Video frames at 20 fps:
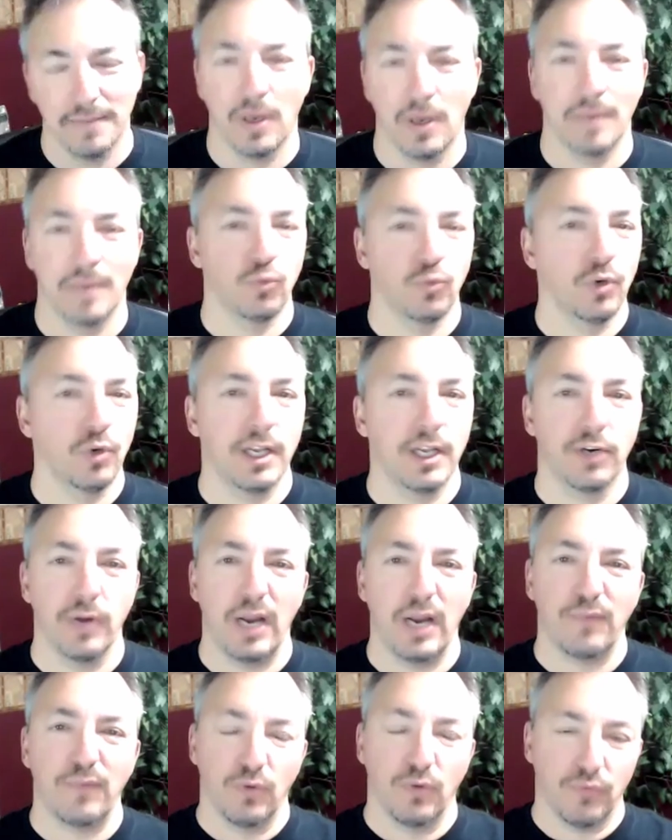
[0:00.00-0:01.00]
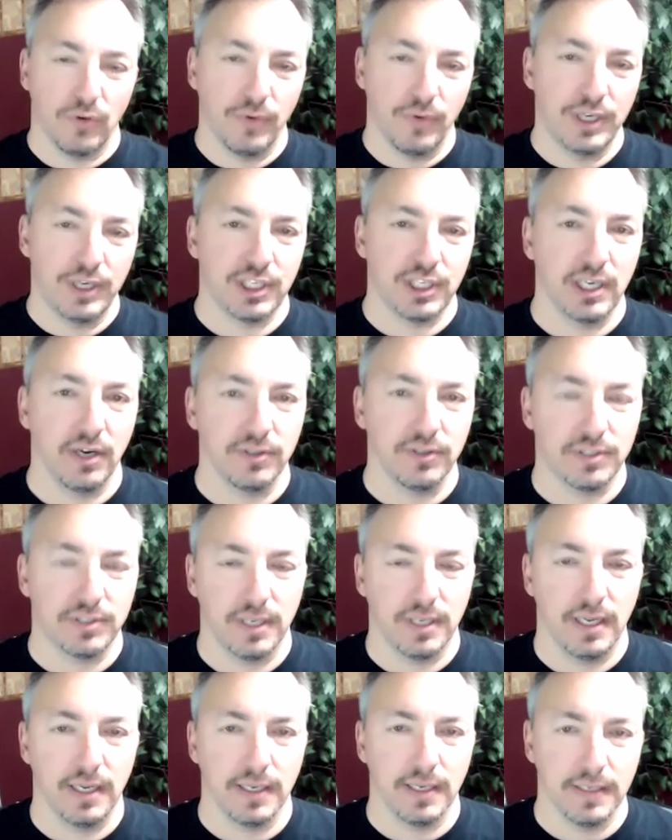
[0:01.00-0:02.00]
I'm really grateful for reaching out
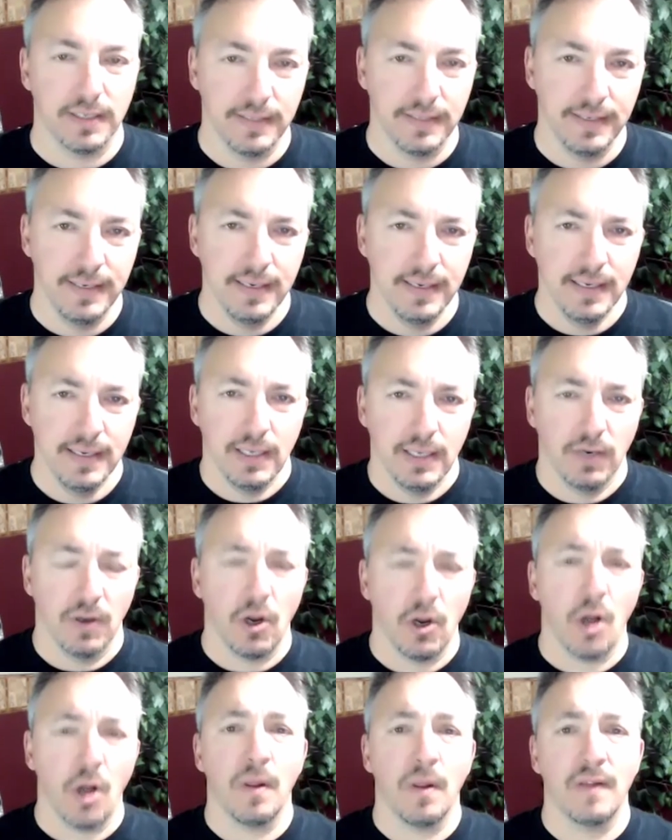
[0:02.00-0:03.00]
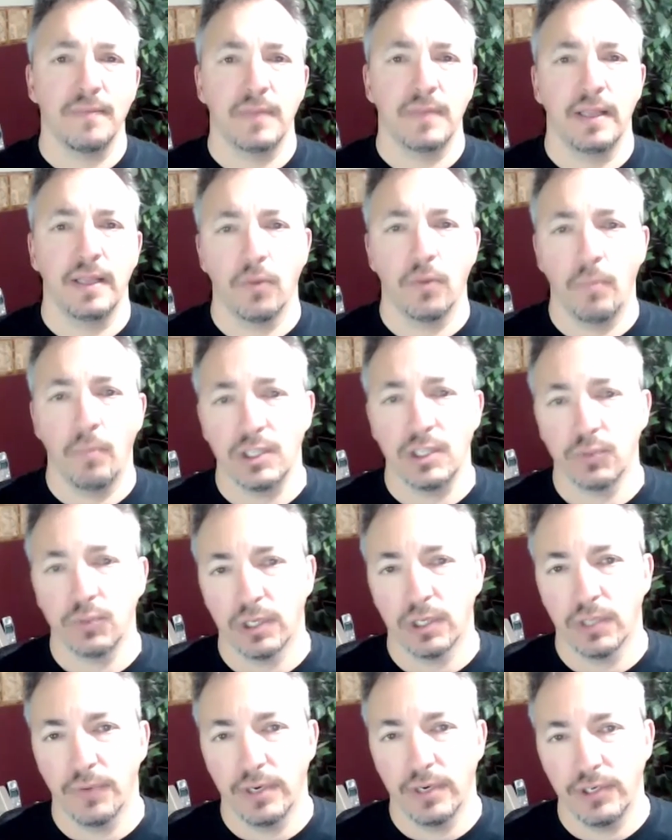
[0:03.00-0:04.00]
today. And you know, in all in the men's
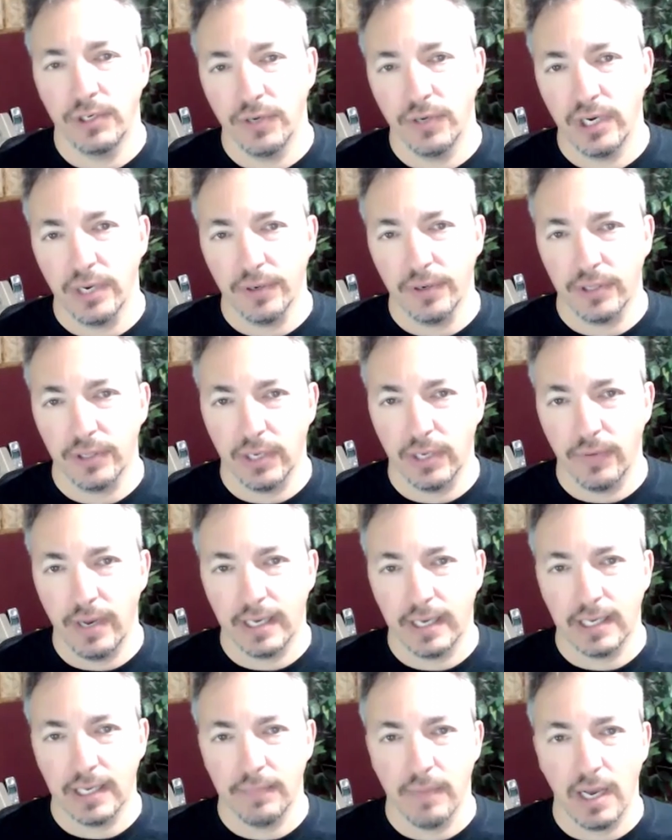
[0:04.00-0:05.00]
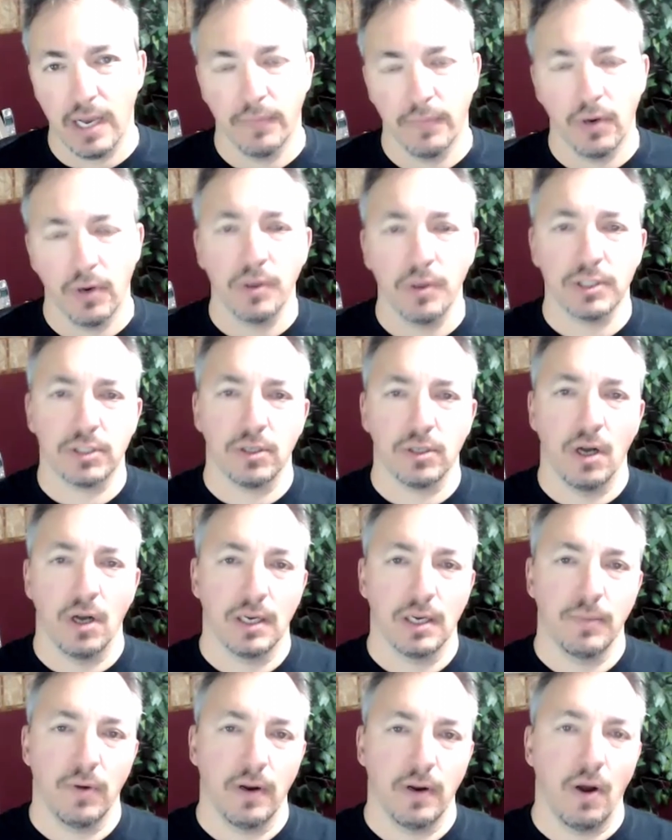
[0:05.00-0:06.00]
work that we do here with the Awakened Man, we always
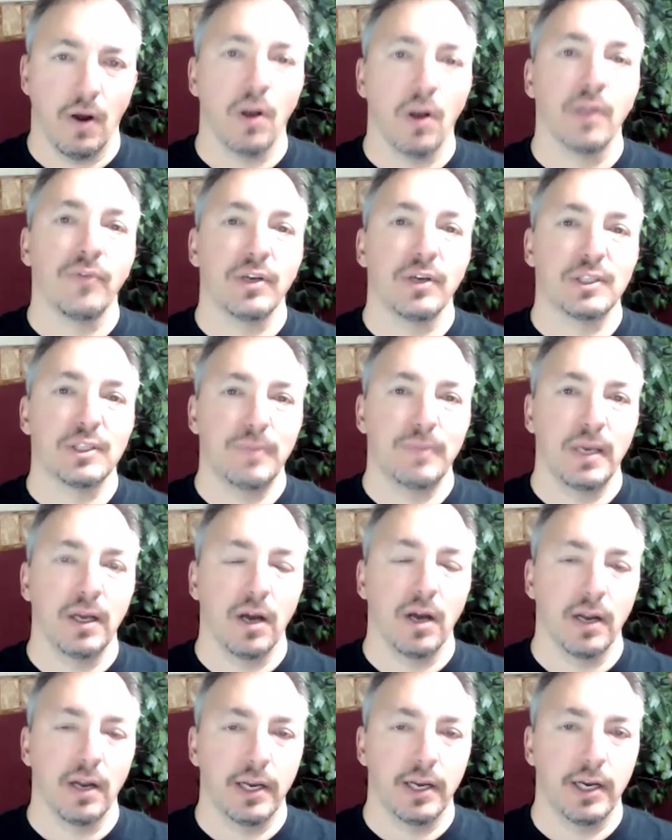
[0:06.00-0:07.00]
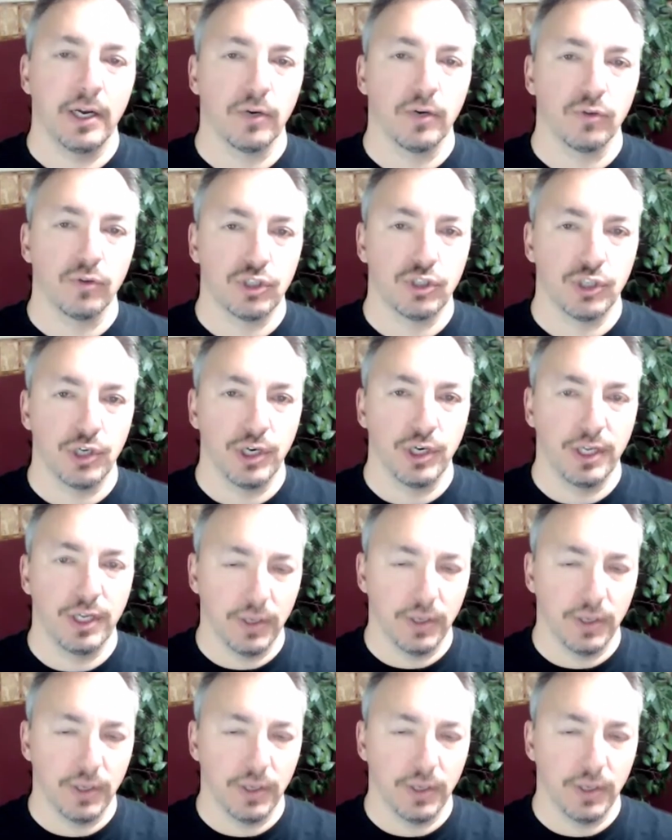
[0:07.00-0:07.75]
talk about all of us being on a hero's journey.